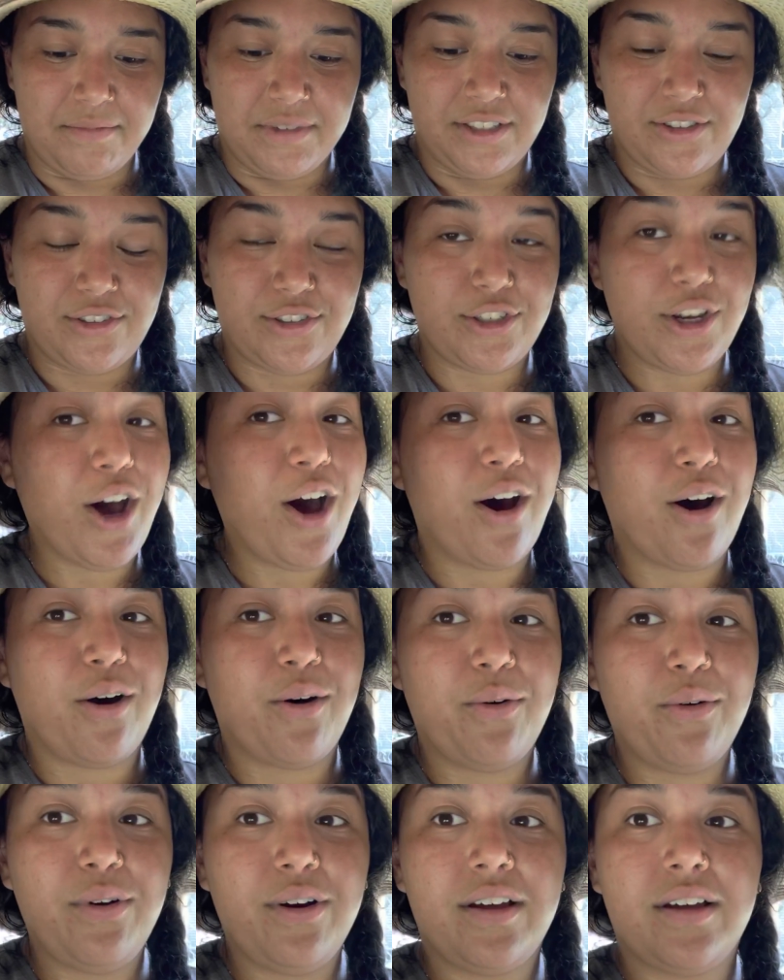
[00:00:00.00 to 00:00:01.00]

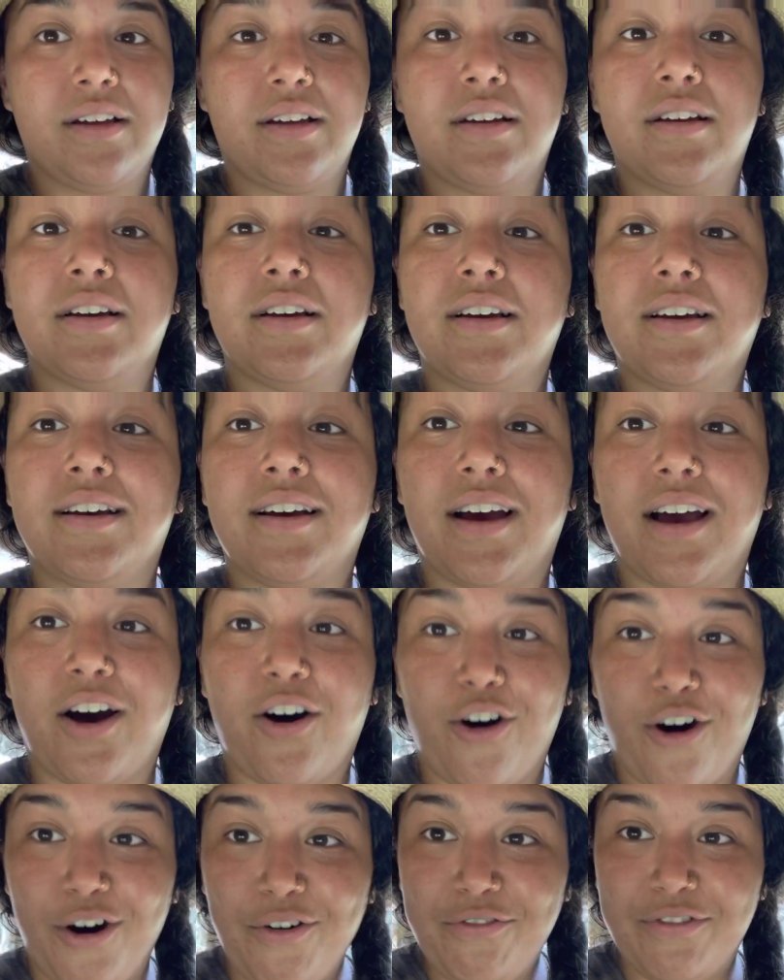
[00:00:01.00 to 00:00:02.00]
So
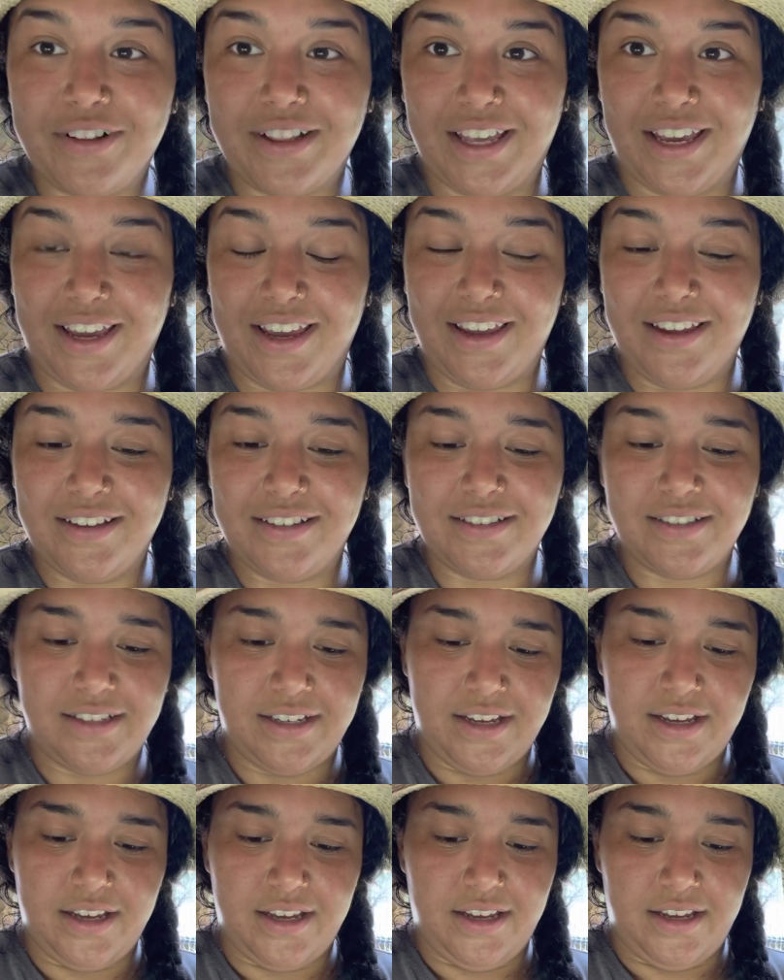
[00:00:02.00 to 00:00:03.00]
hopefully
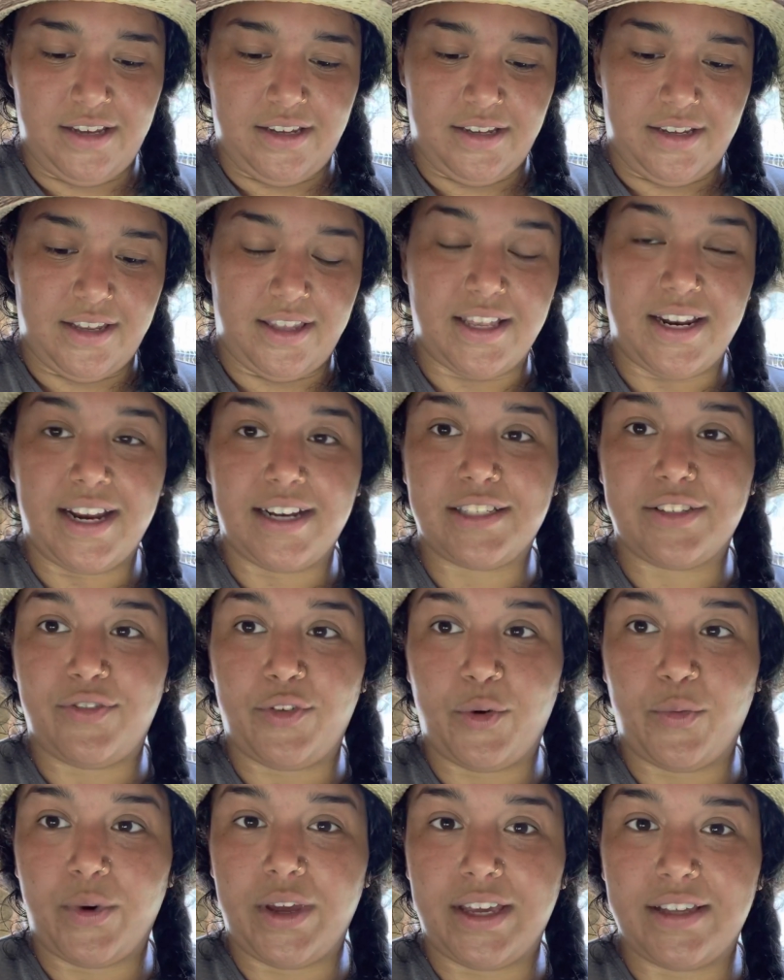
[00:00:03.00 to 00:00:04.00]
in the next
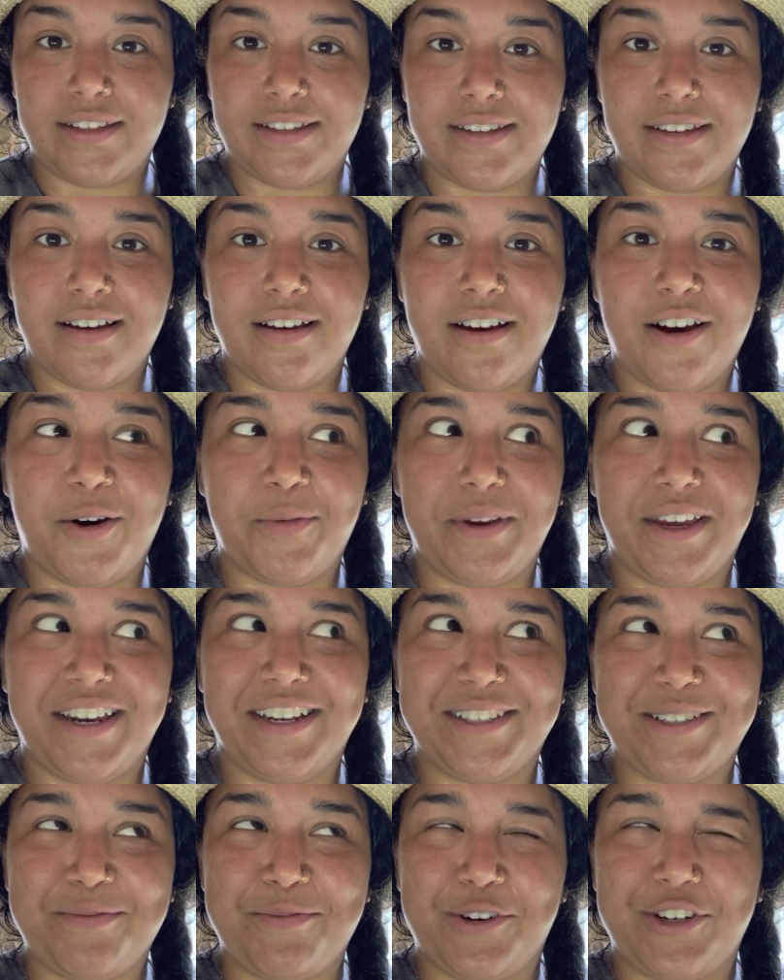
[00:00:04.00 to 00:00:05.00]
few weeks, I'll be
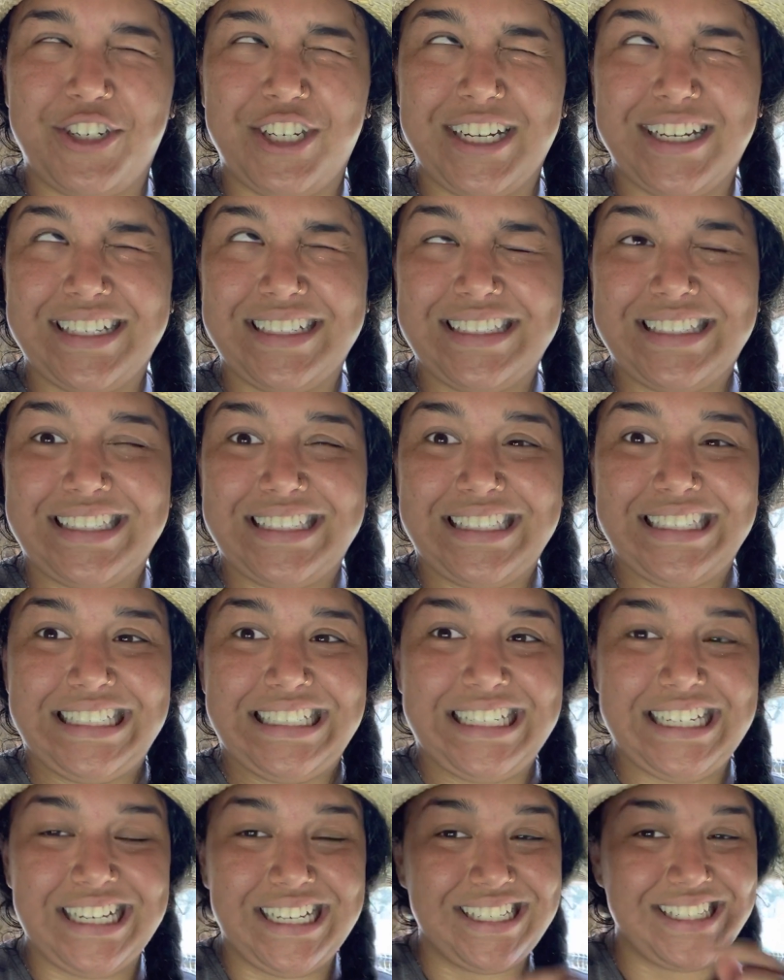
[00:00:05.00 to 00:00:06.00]
getting some more chickens
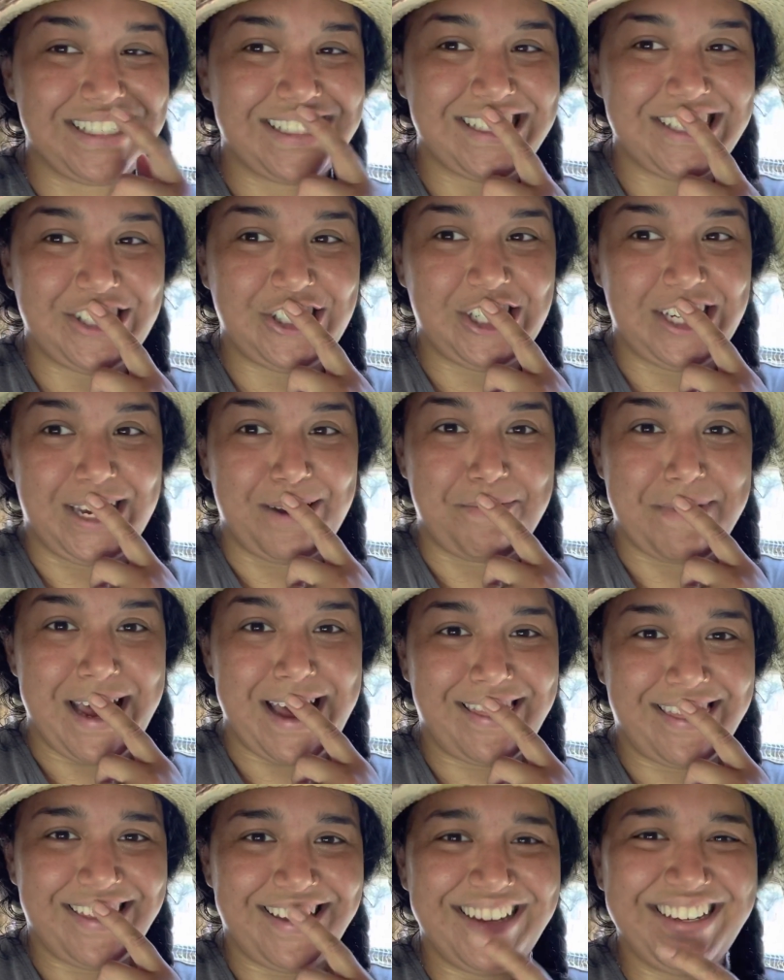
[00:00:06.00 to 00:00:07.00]
because chicken
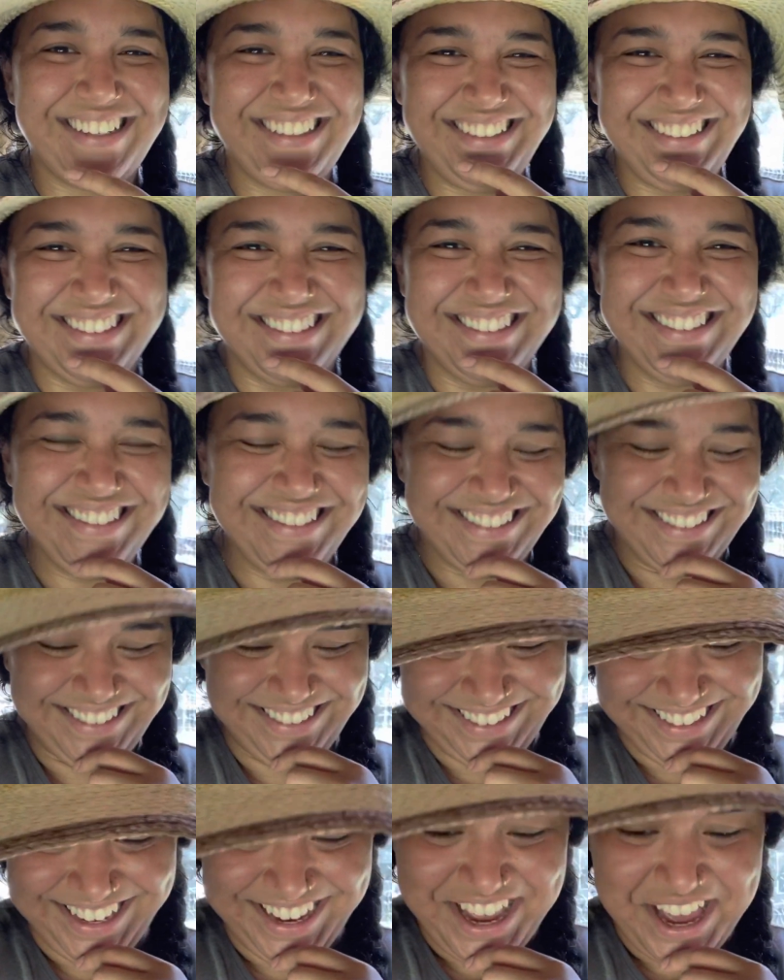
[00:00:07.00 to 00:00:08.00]
math.
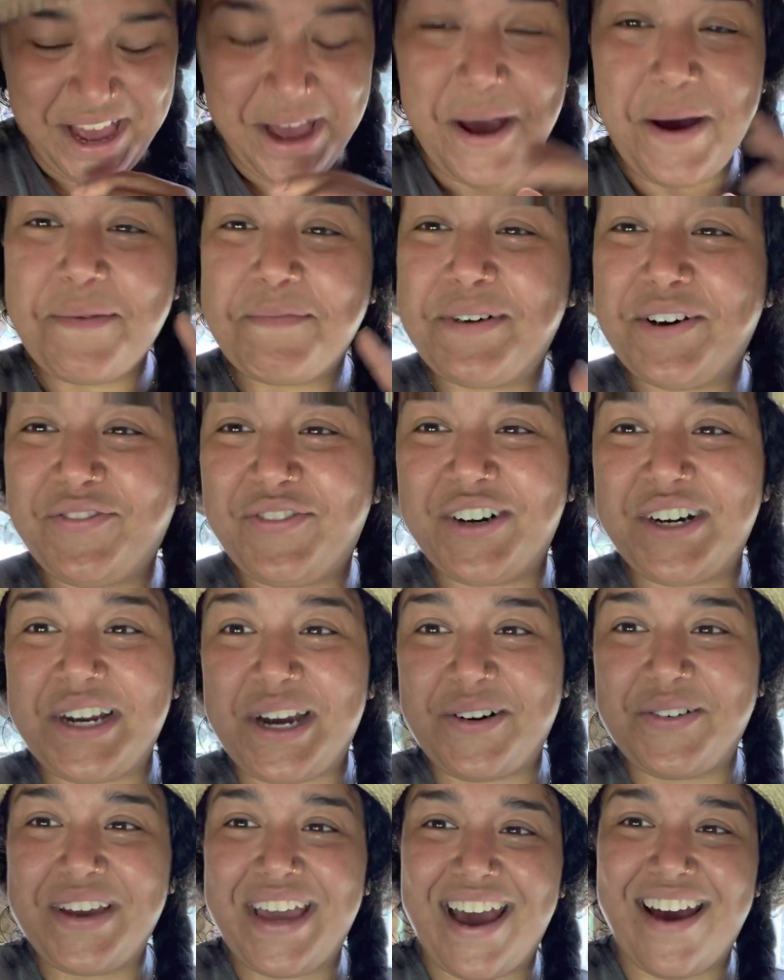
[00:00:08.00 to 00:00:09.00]
But for
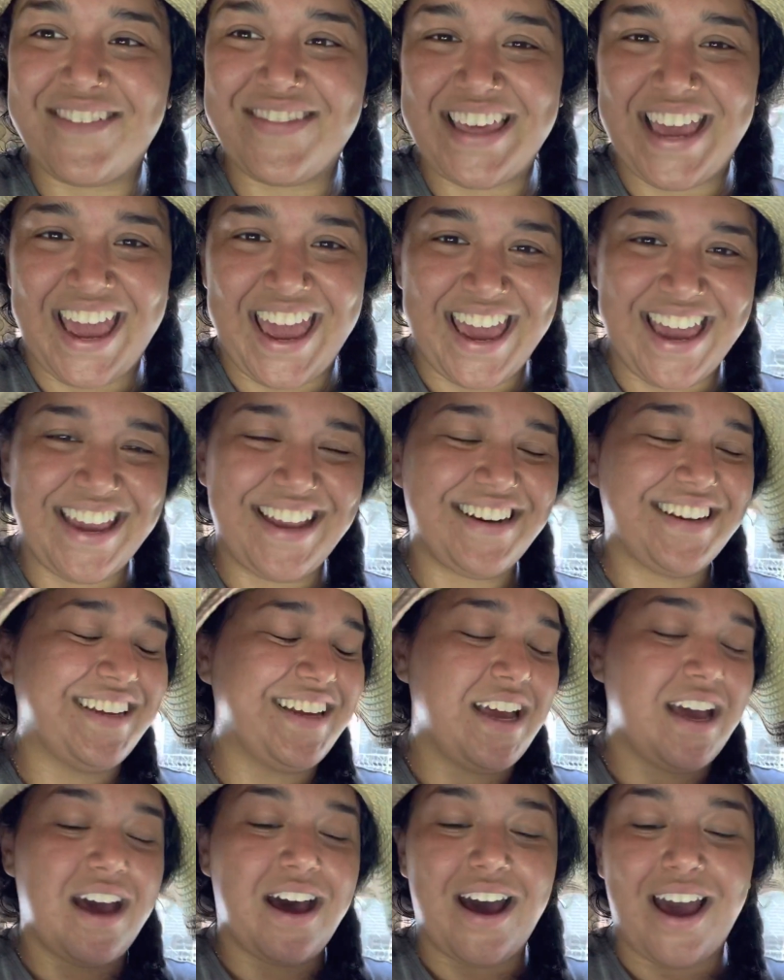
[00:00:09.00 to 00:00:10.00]
now we have the 8.
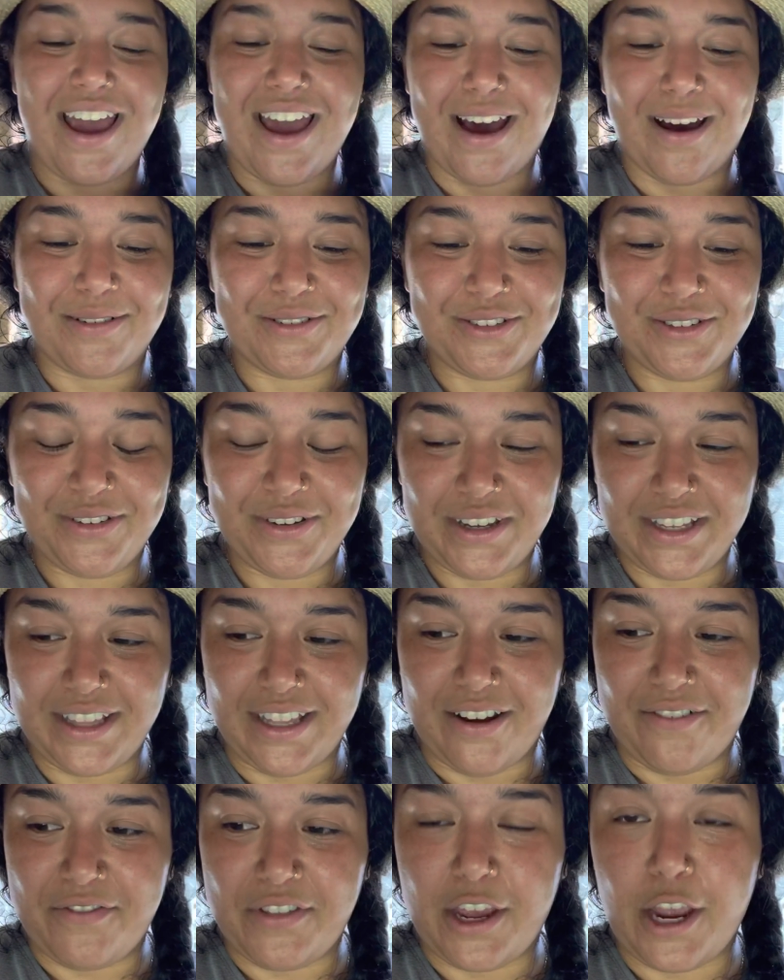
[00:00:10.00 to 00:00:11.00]
I absolutely
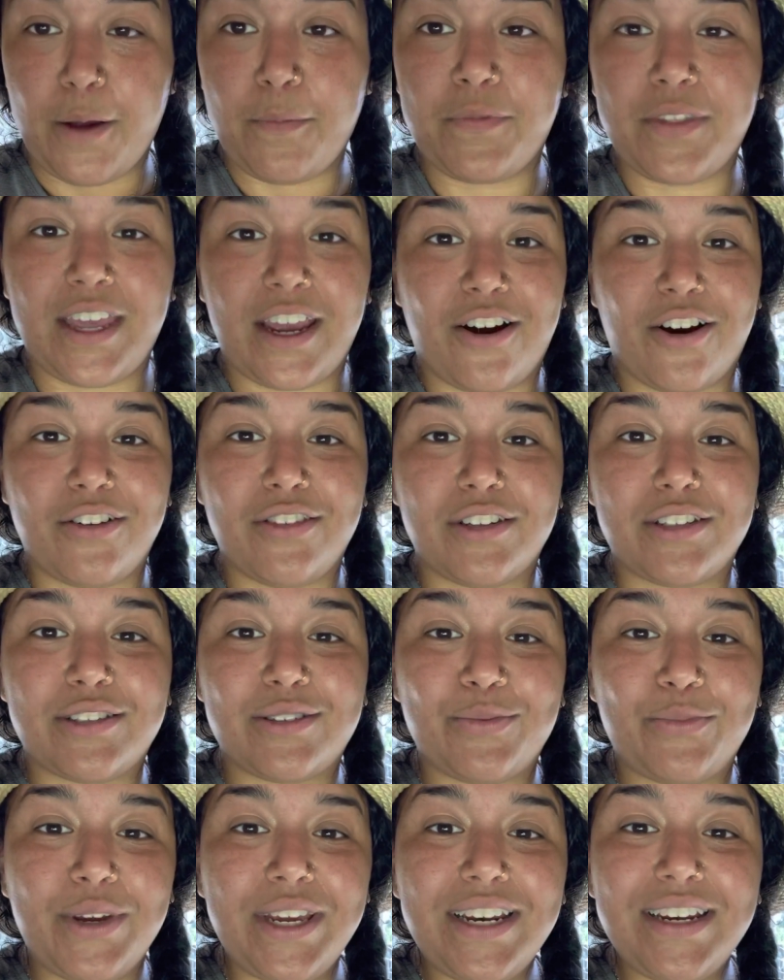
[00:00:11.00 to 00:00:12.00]
love them. They are the
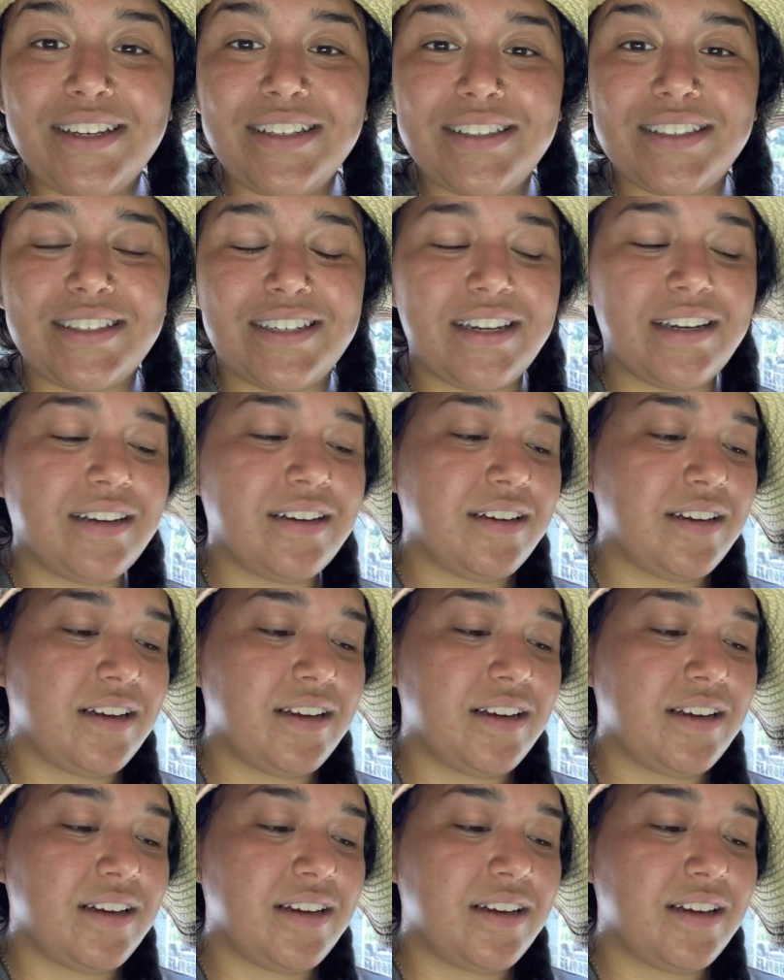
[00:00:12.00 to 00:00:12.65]
sweetest.